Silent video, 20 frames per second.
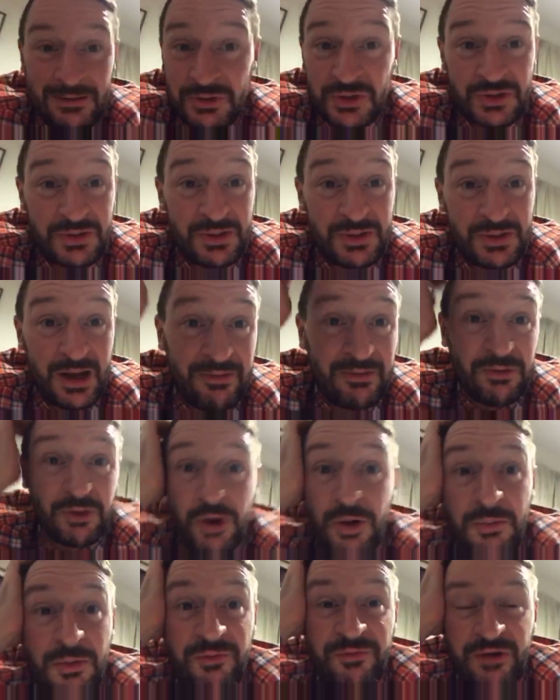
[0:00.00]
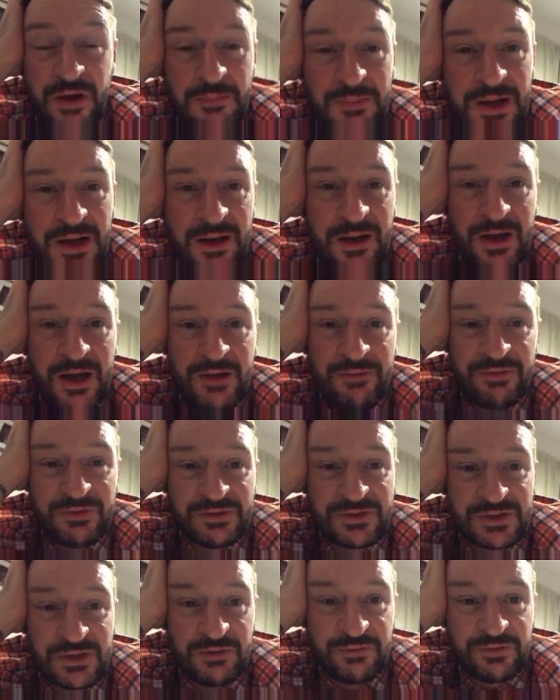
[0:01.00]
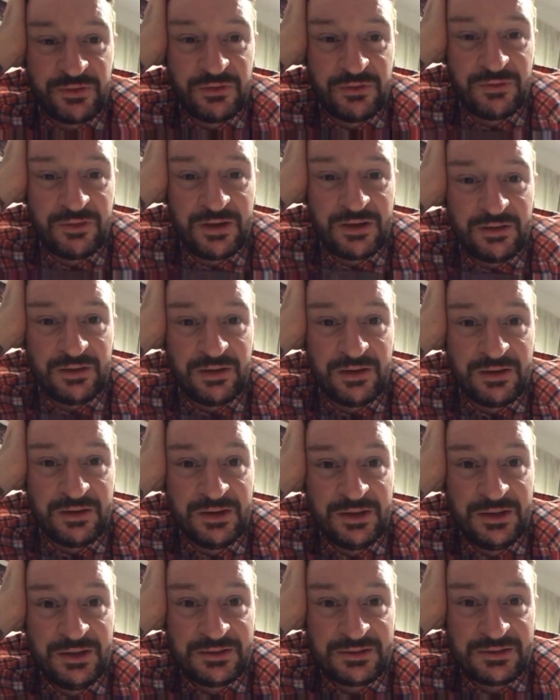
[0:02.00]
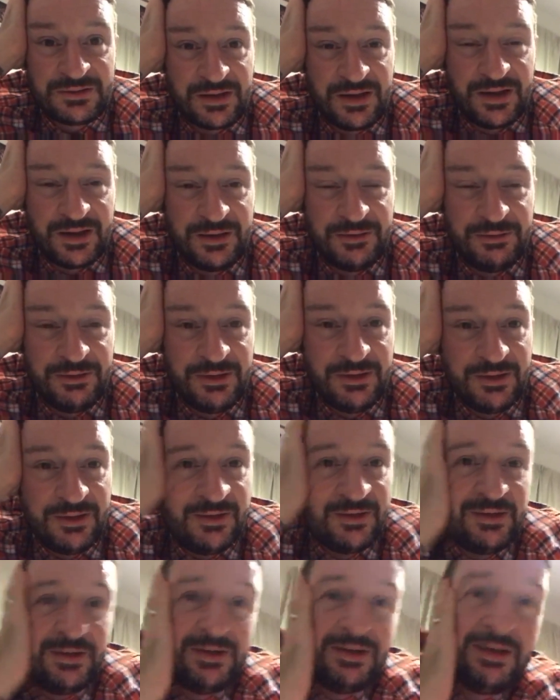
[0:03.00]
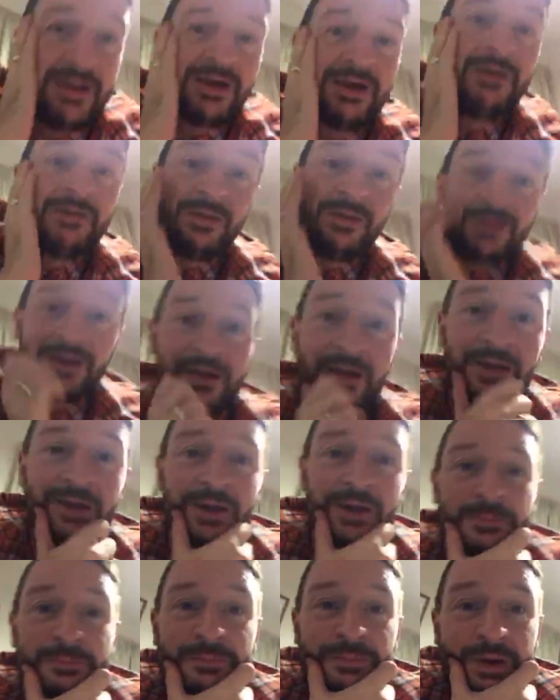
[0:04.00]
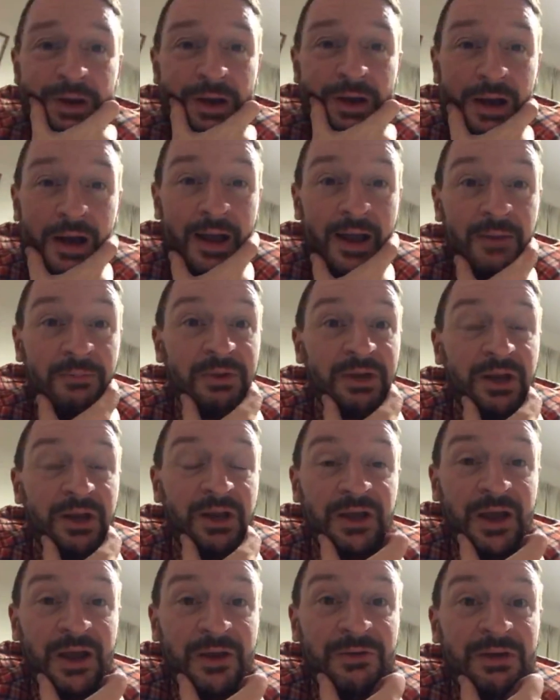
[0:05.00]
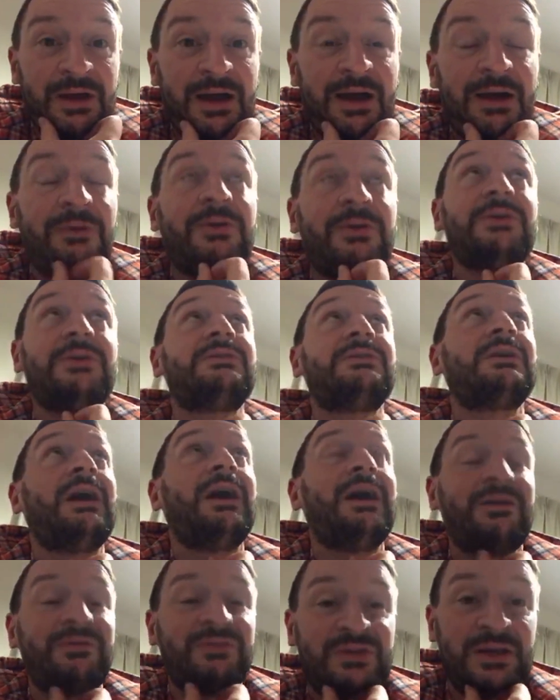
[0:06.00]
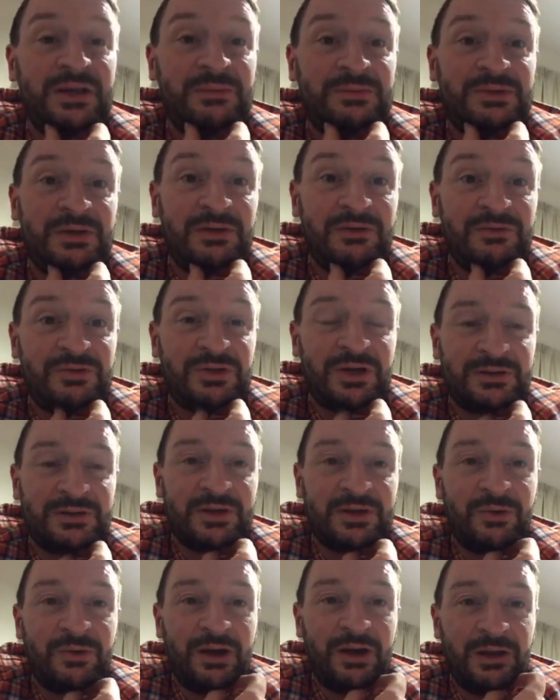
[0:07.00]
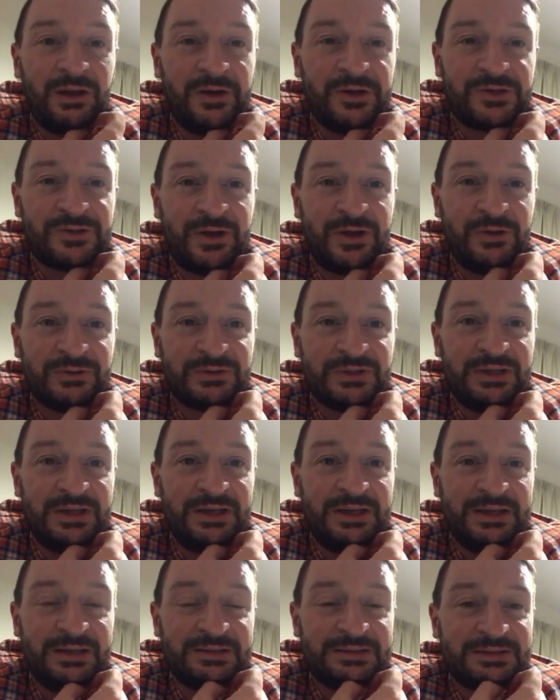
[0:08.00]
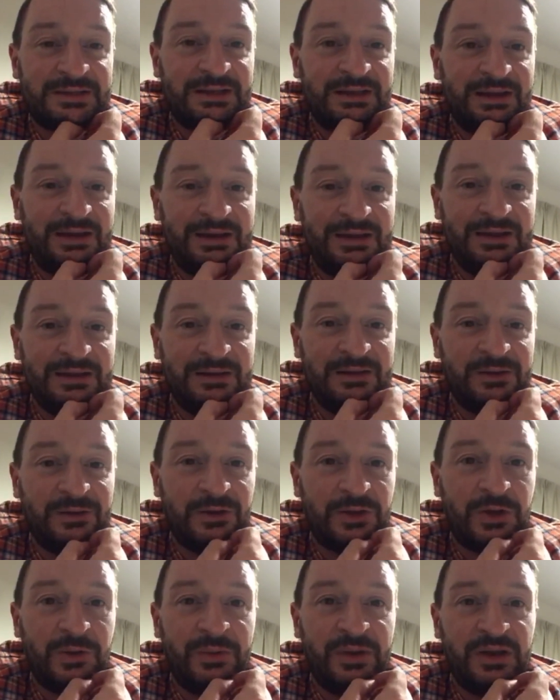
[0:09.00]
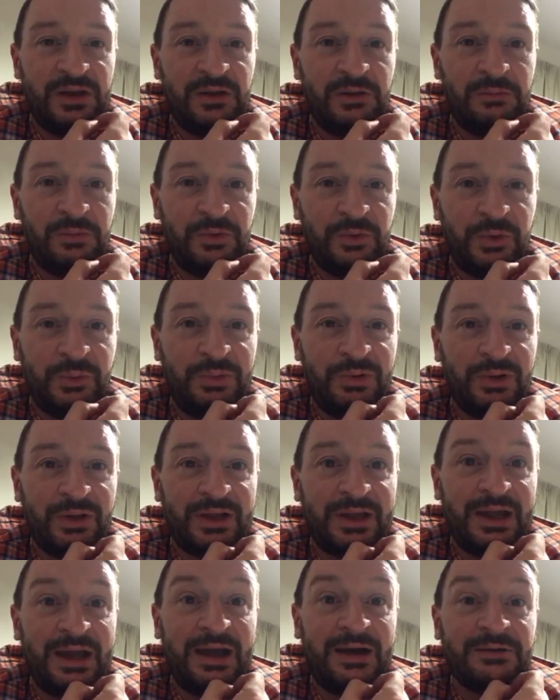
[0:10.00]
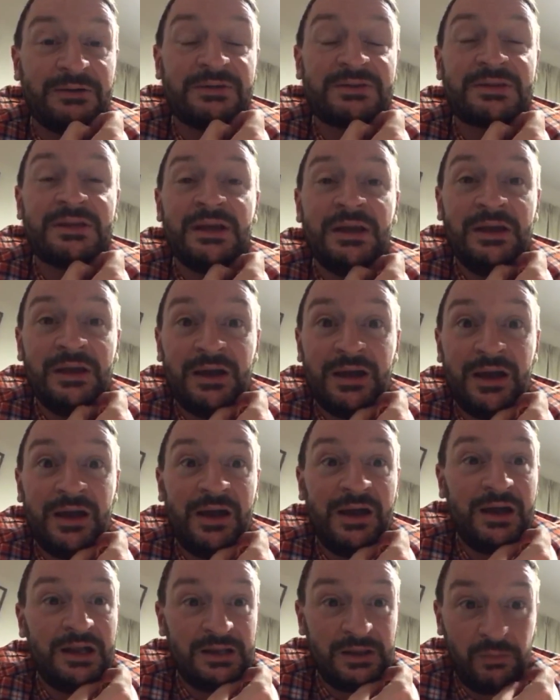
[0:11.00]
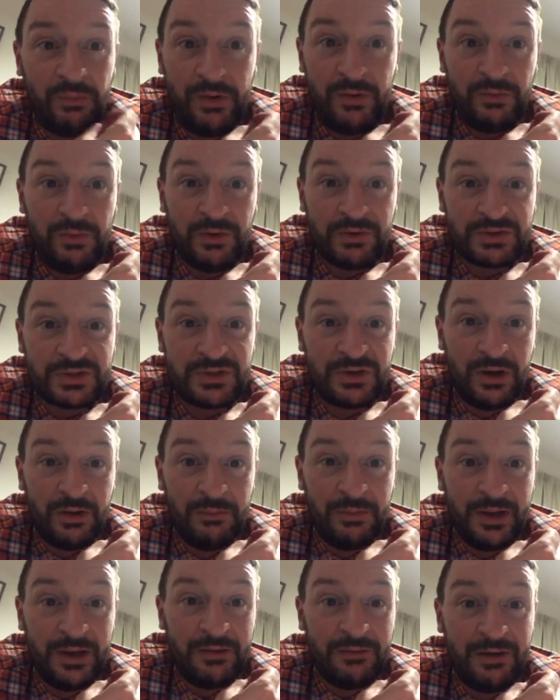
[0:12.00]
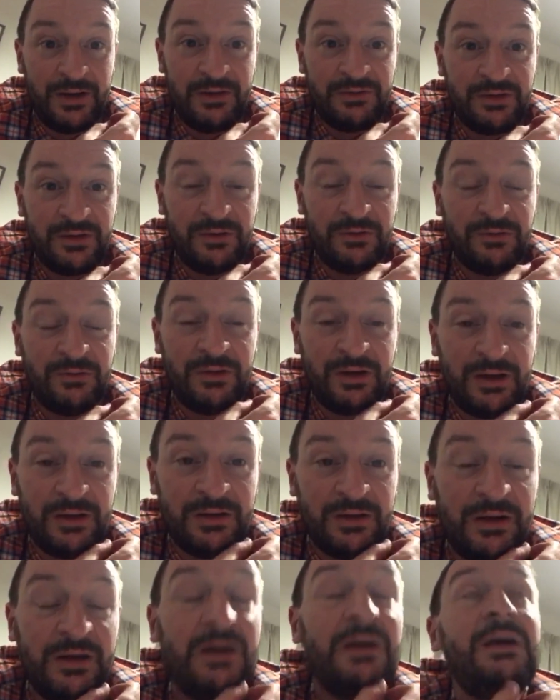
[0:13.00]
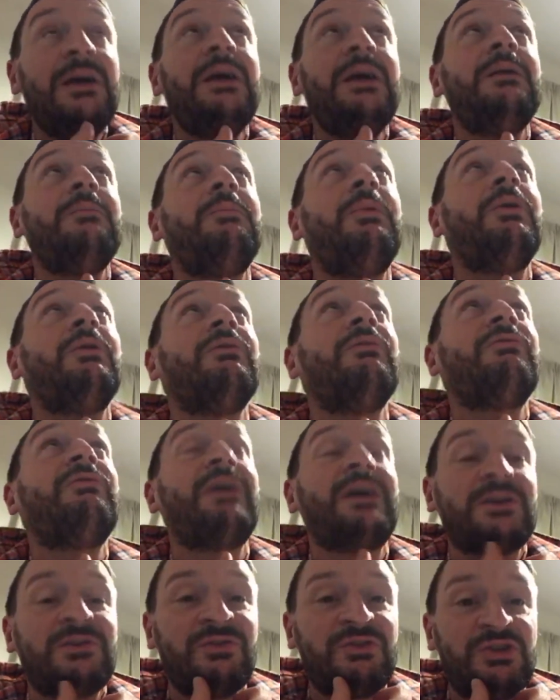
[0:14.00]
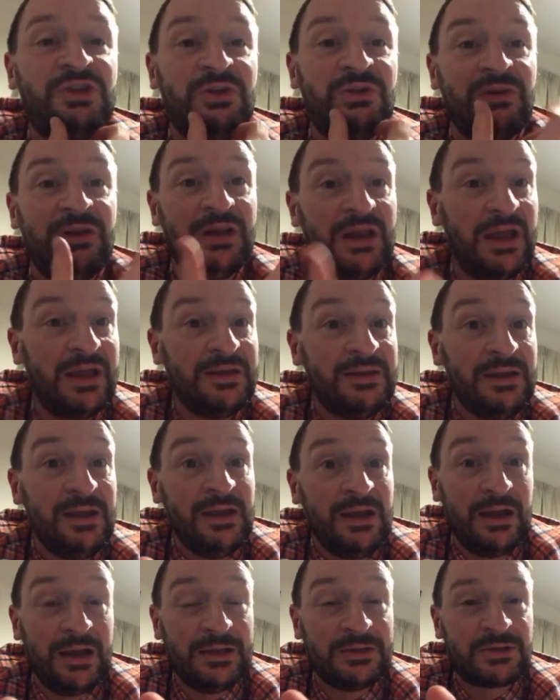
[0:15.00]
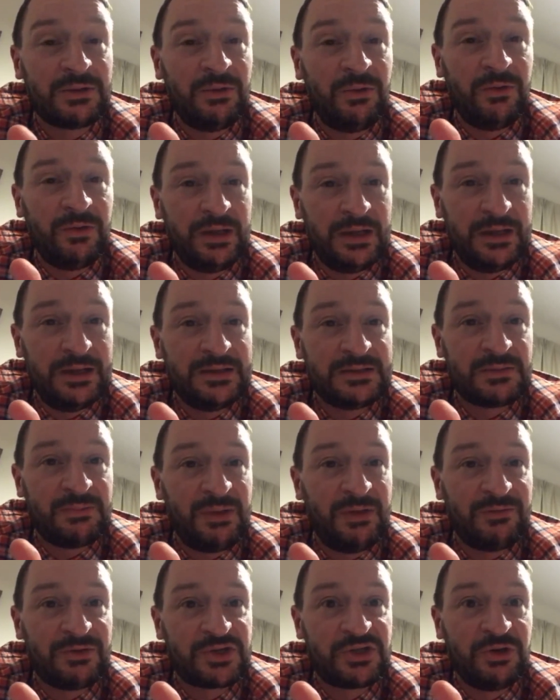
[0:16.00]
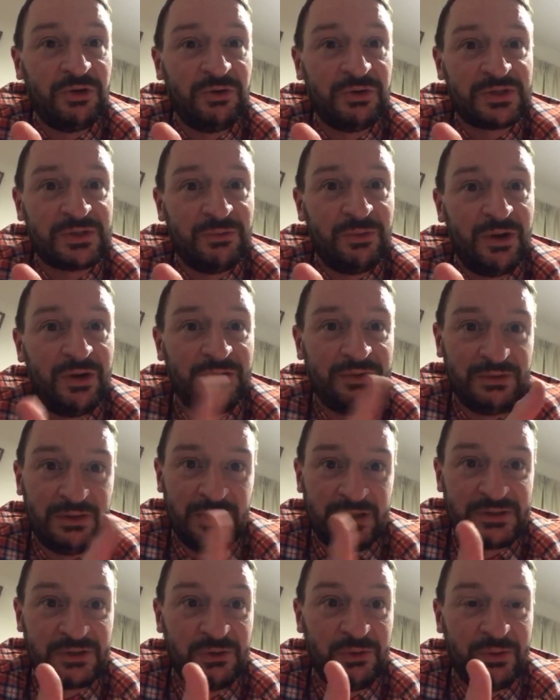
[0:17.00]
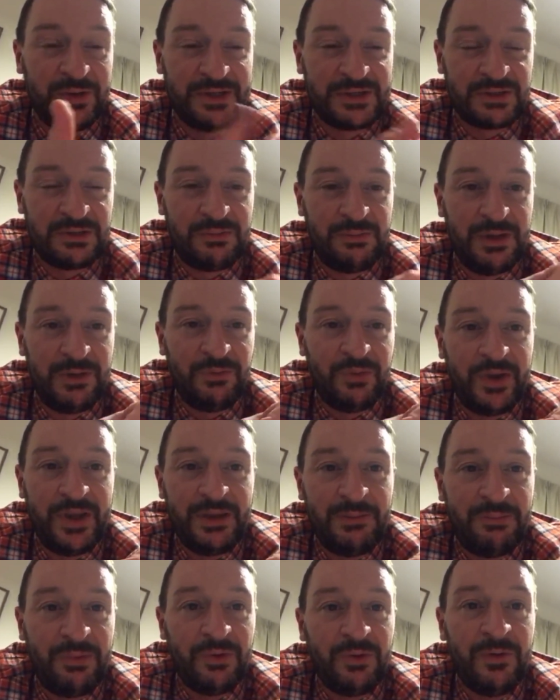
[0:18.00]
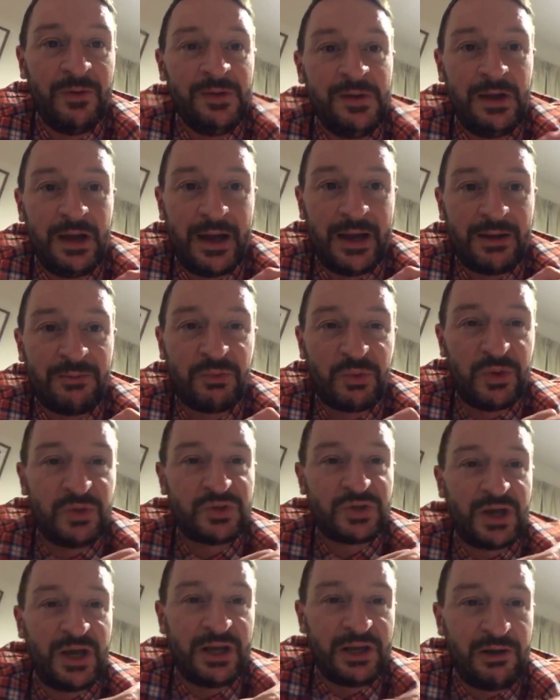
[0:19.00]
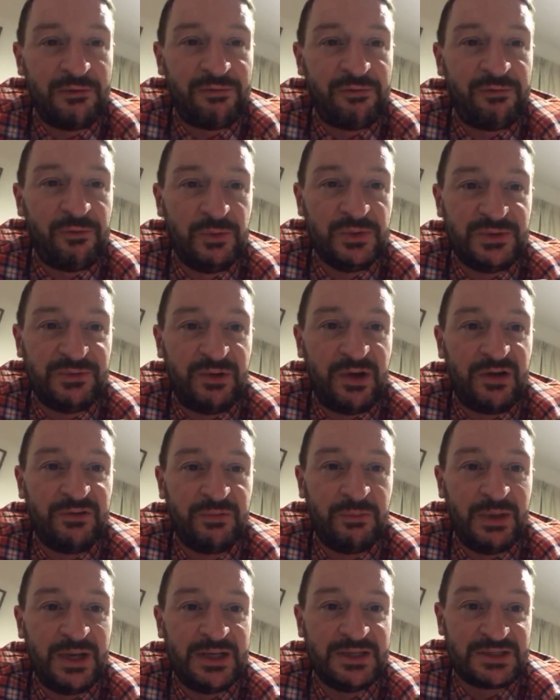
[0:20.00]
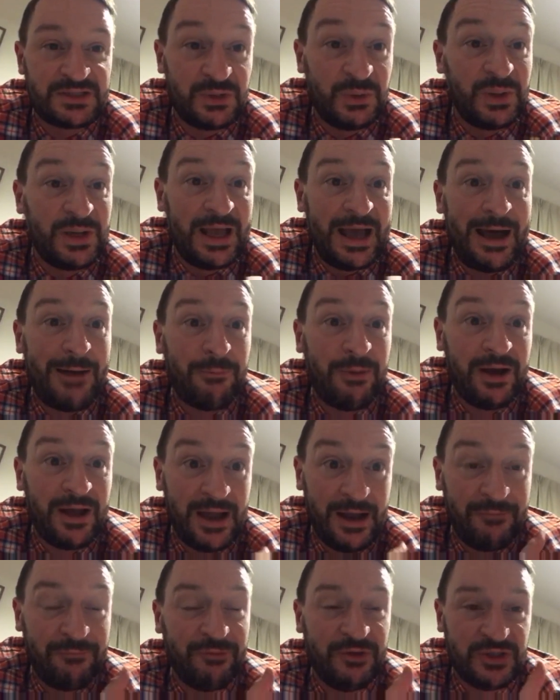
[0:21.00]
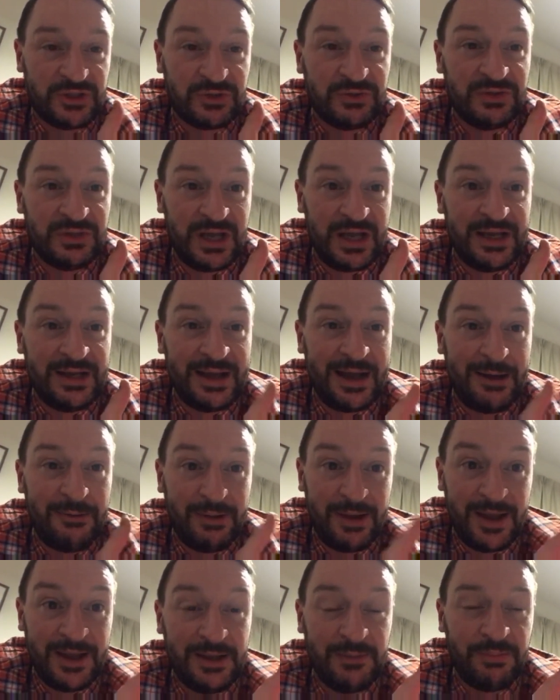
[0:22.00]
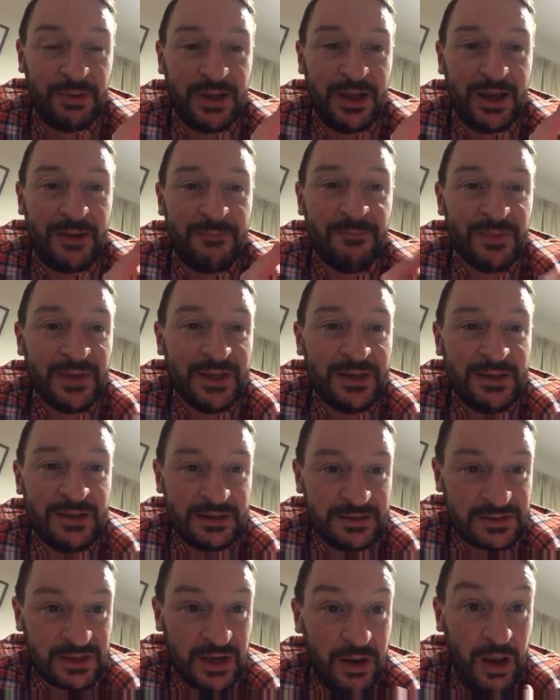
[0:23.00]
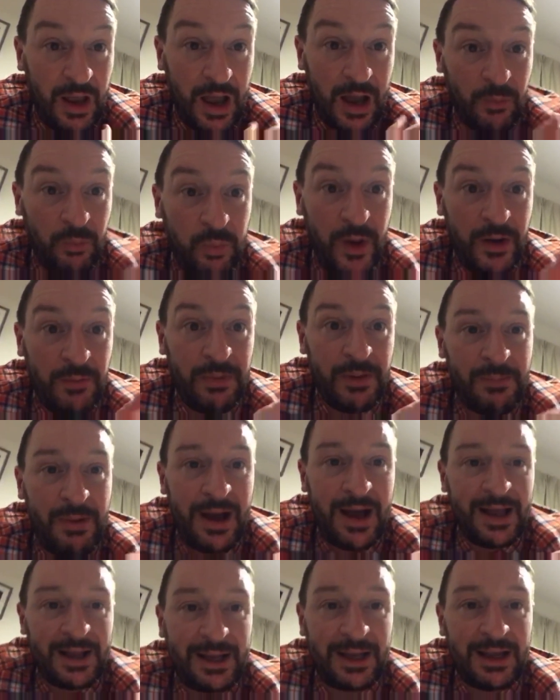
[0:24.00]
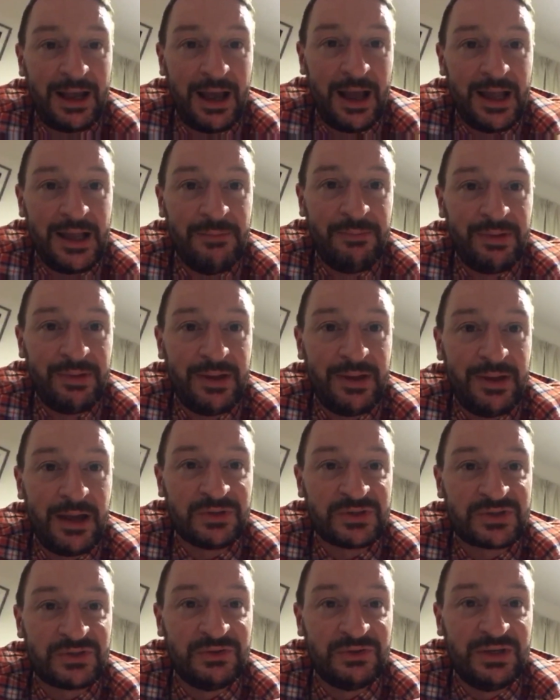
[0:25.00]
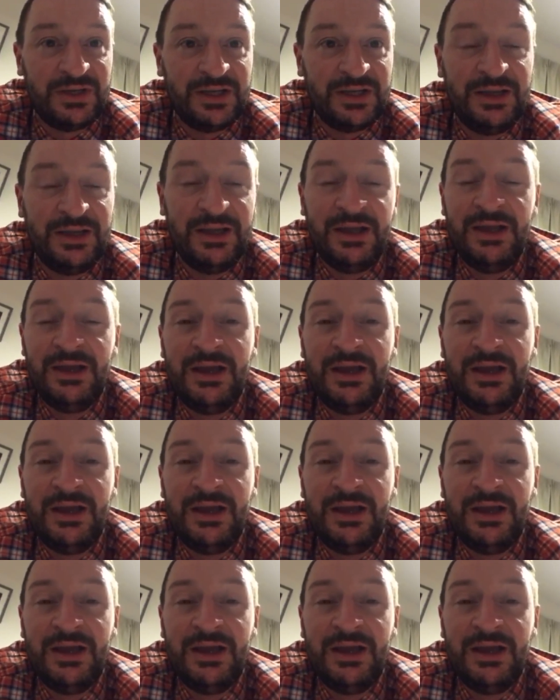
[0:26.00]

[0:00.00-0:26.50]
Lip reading: Just having a normal family life and stuff and all like that. So, yeah. I am going to go now because I have seemed to have attracted quite a lot of trolls and idiots today, and they're coming in on multiple accounts. They will not stop me or anything or like that. But thanks for tuning in. It is a bit of a shorter one, as always, on the midweek. But I am going to try and go for 45 minutes to an hour every Sunday now at 8 p.m. So I will be back at 8 p.m. on Sunday.